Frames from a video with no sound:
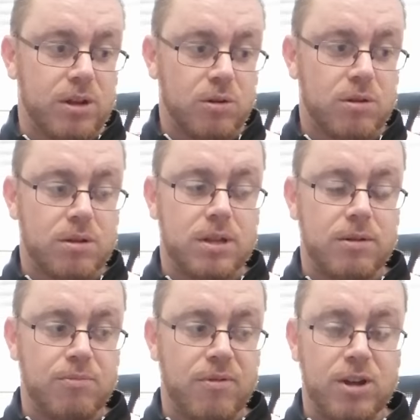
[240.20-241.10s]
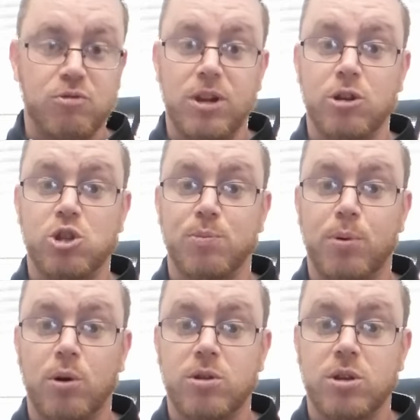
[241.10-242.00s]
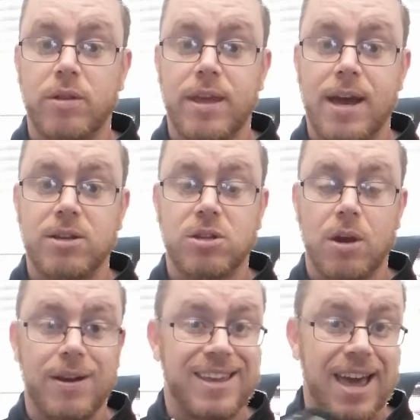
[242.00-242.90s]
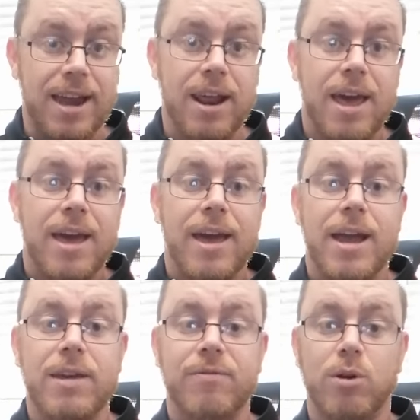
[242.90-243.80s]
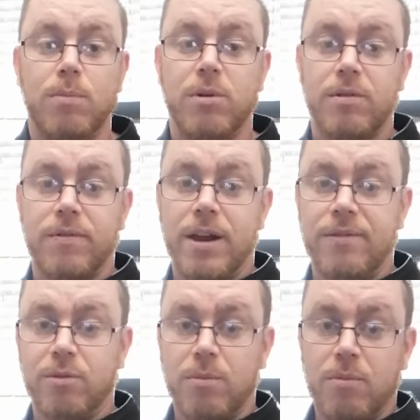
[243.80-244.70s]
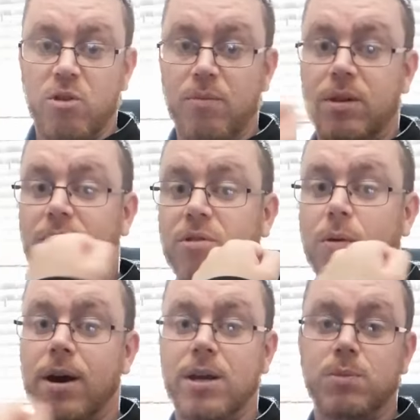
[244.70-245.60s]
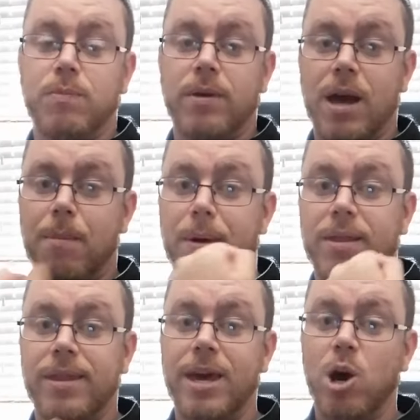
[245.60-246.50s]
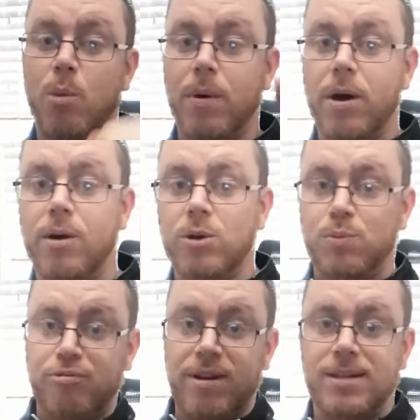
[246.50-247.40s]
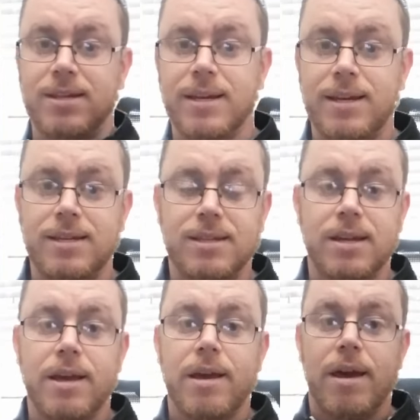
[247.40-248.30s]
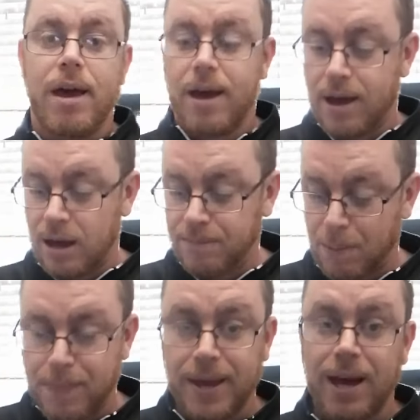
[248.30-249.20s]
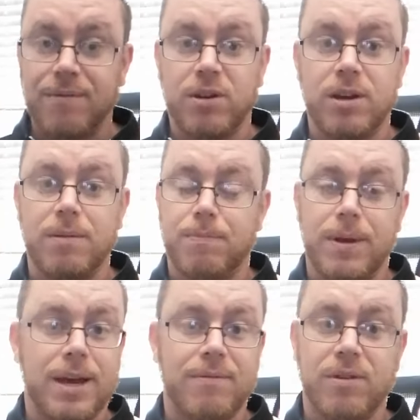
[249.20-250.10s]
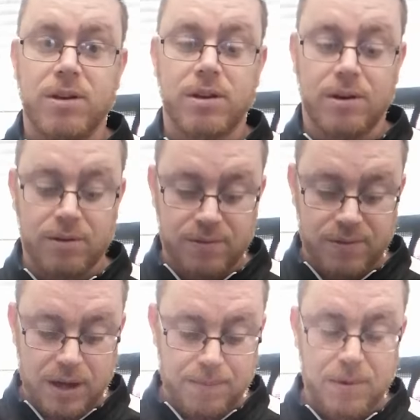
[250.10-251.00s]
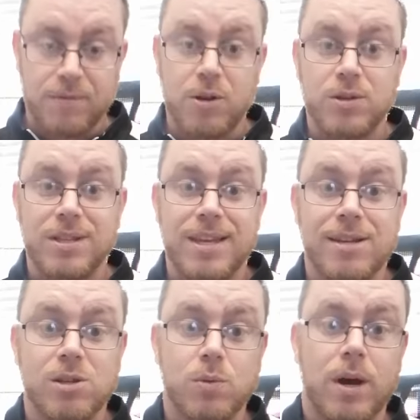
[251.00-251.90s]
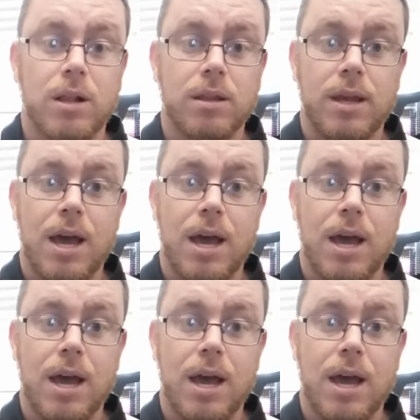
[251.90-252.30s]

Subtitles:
good, provides really good support on there. So again, any form of movement that requires bending the elbows, presses, big advocate of using these as well.